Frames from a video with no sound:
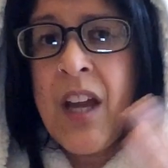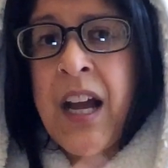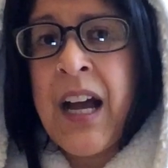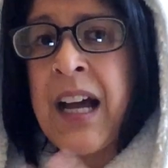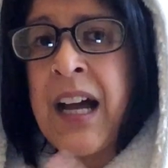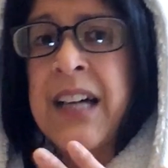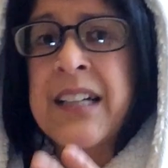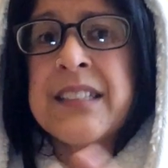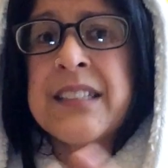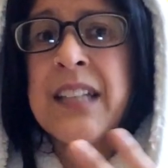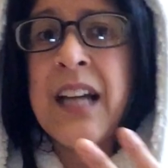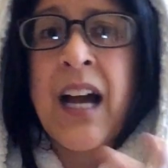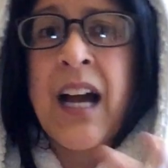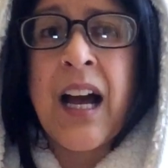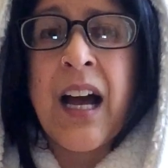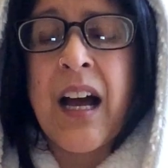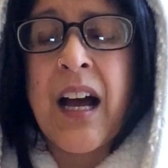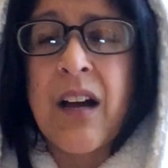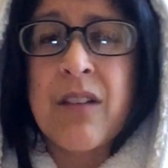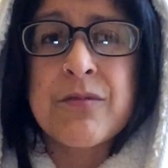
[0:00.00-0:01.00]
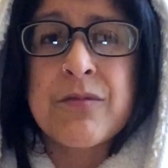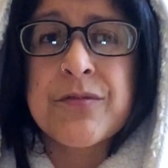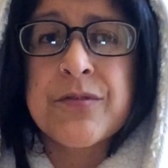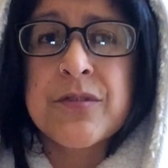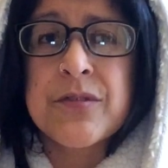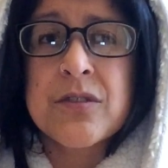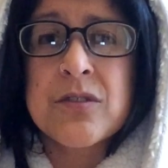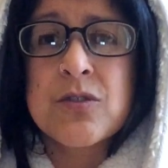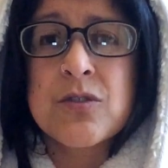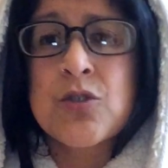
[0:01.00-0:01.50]
I have
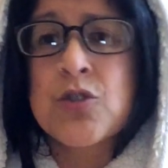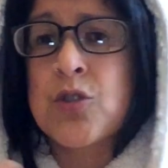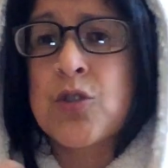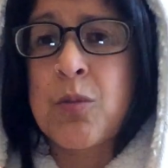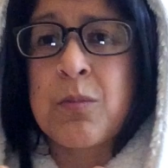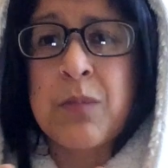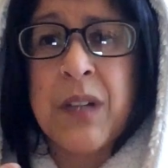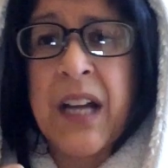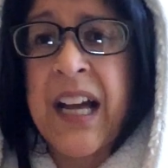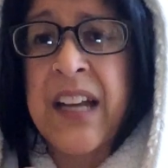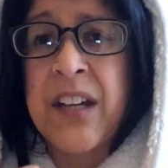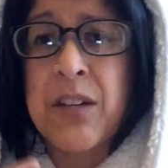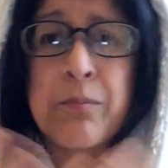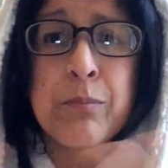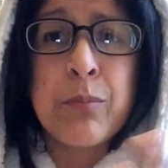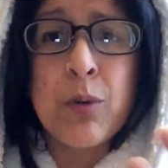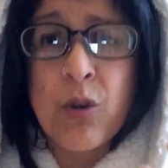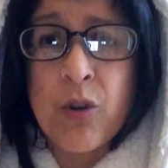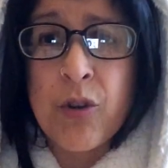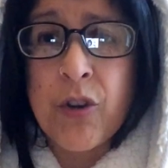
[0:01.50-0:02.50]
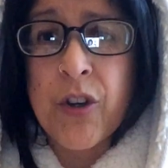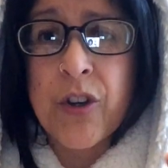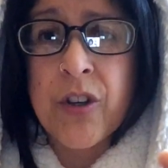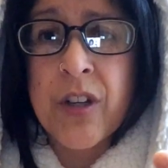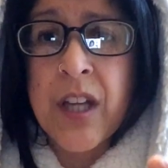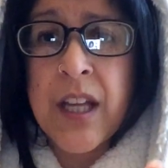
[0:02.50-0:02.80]
some kind of bug.